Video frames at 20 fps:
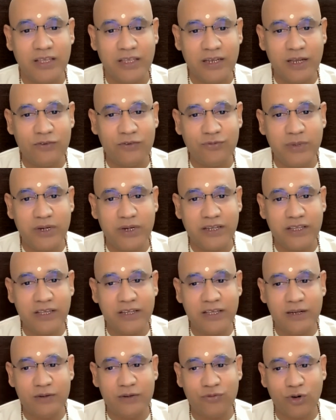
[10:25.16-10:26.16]
enough
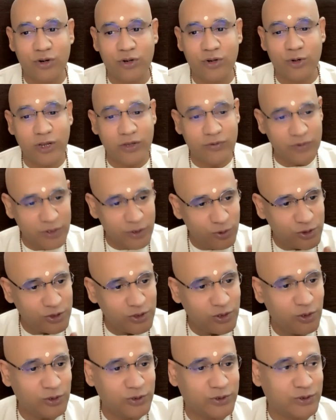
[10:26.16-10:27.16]
material for your
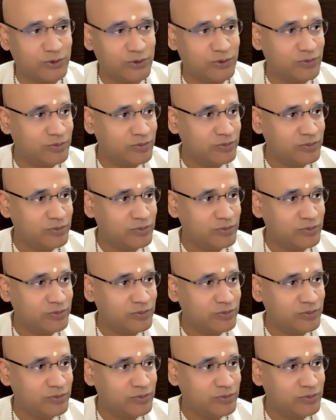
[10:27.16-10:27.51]
evolution also.